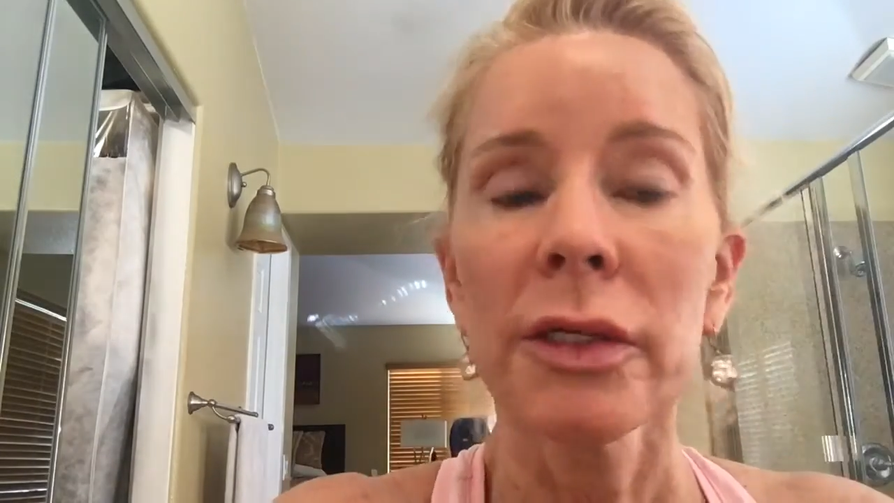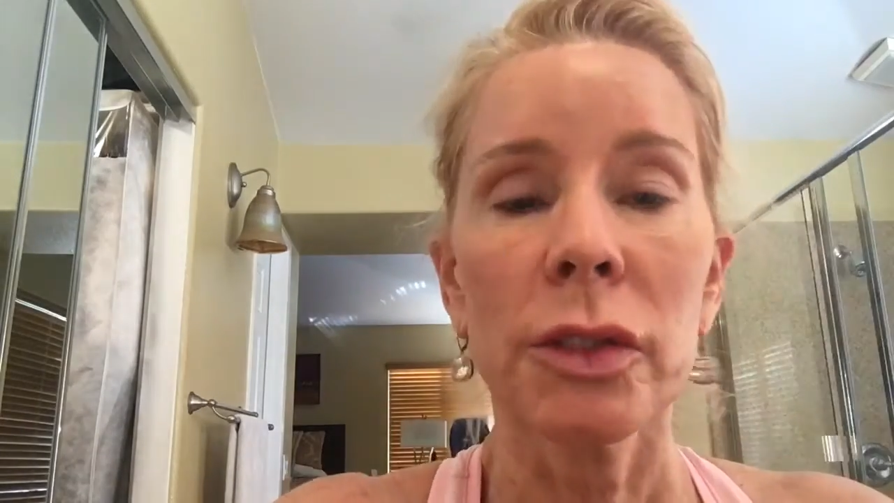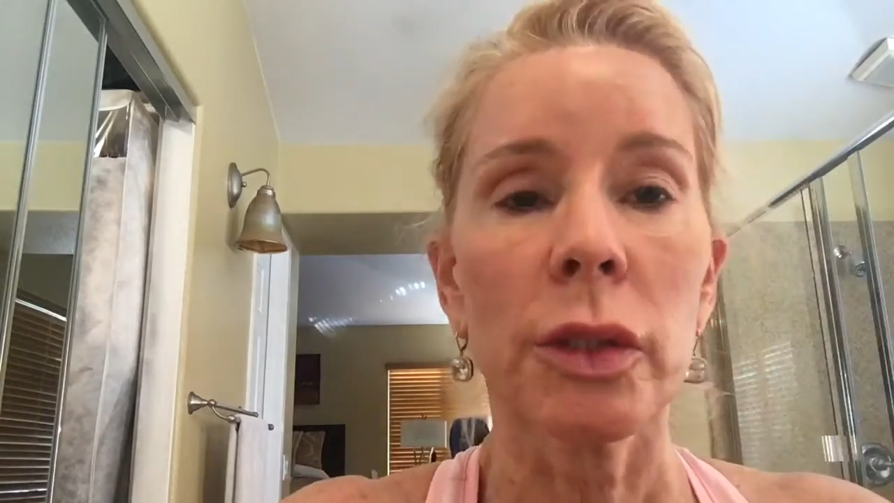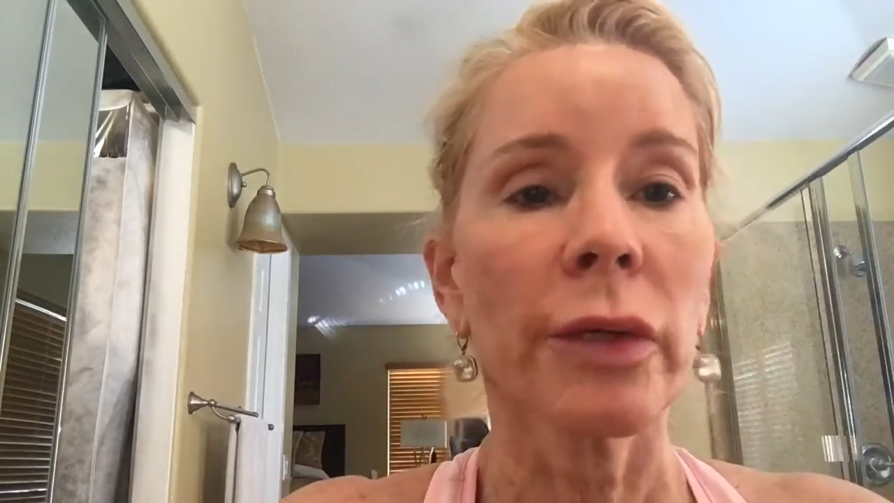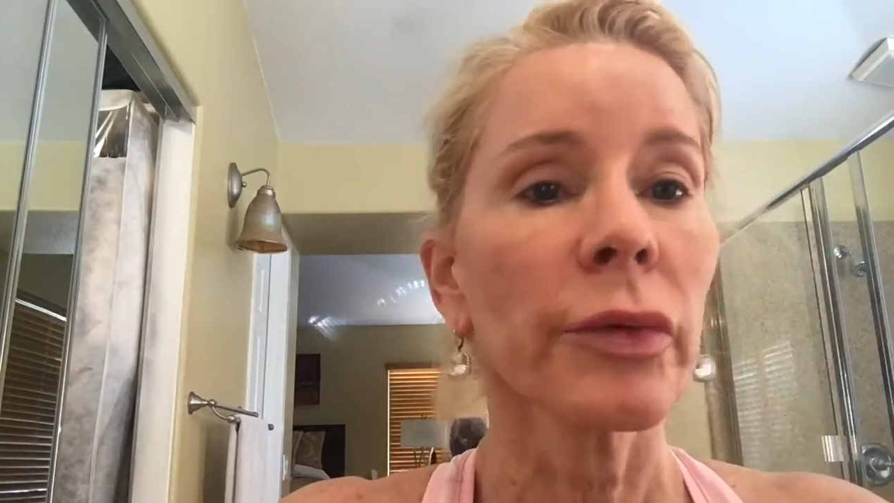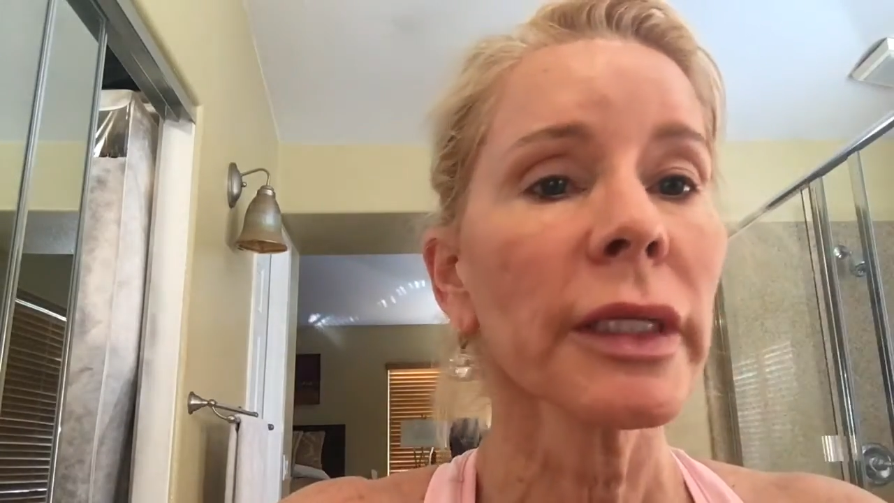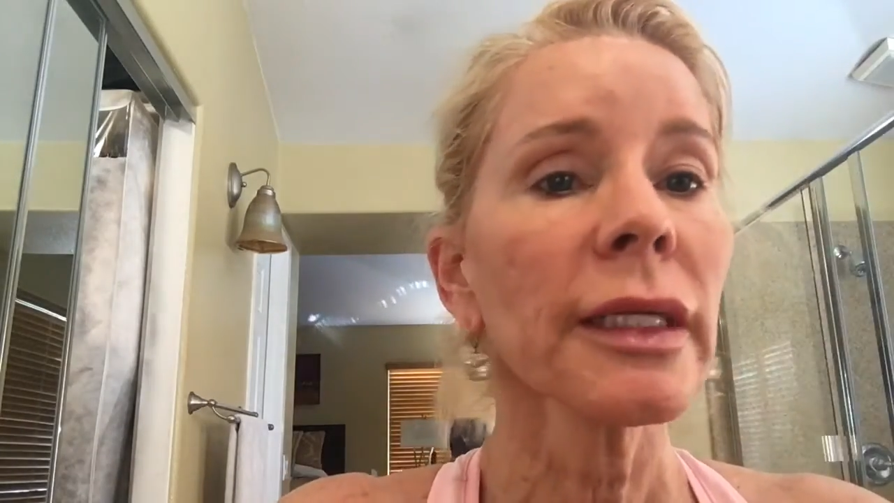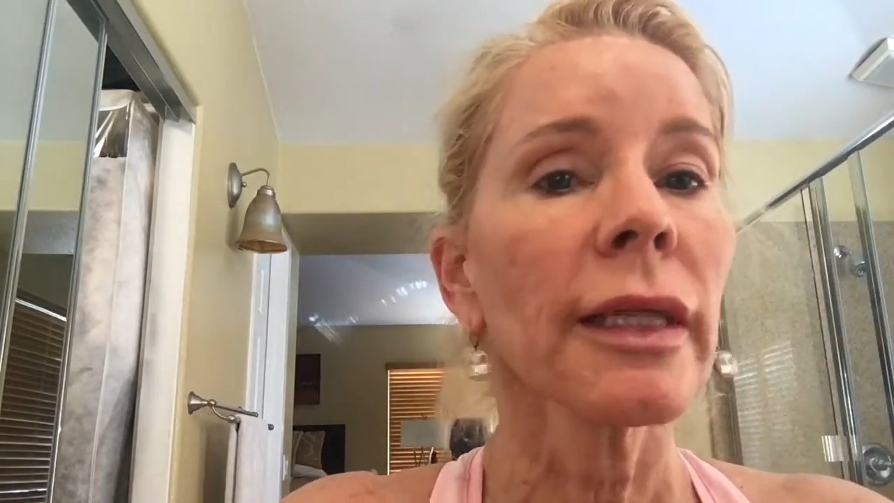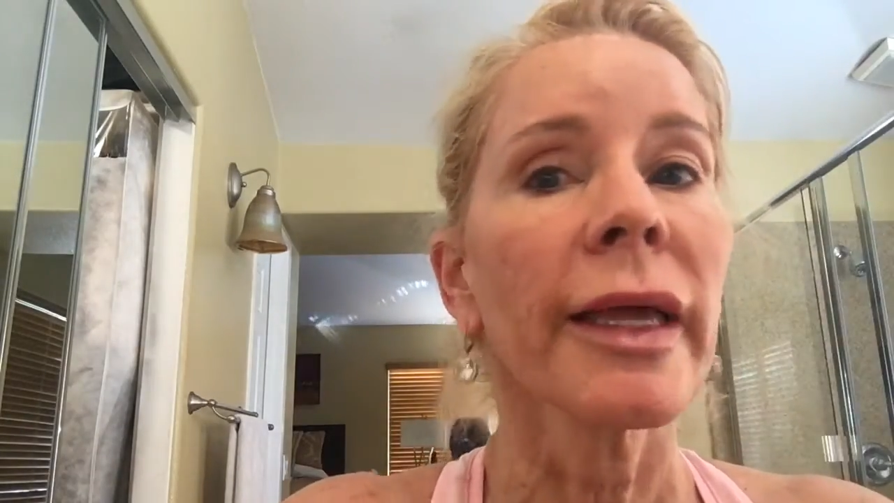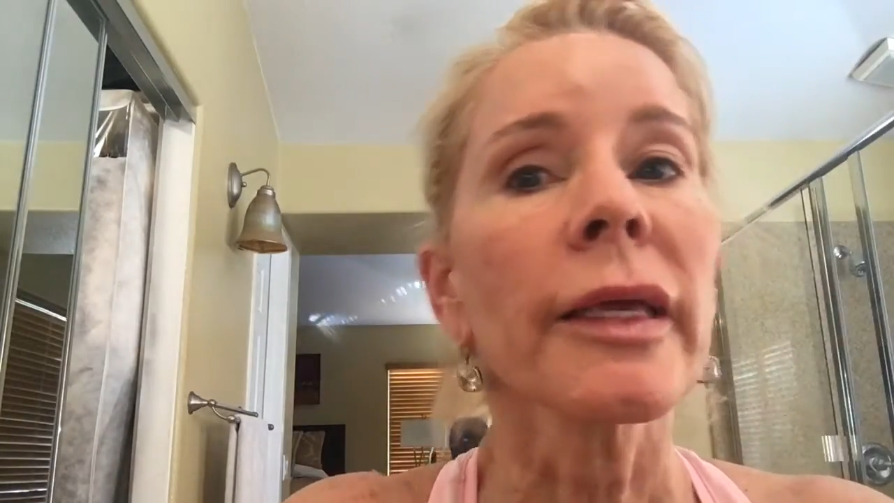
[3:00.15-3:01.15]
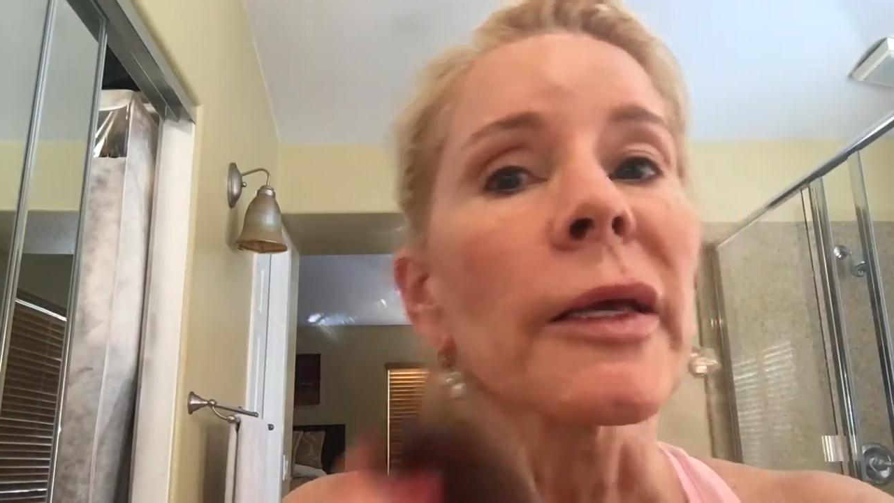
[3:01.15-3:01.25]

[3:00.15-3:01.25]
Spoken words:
So I really like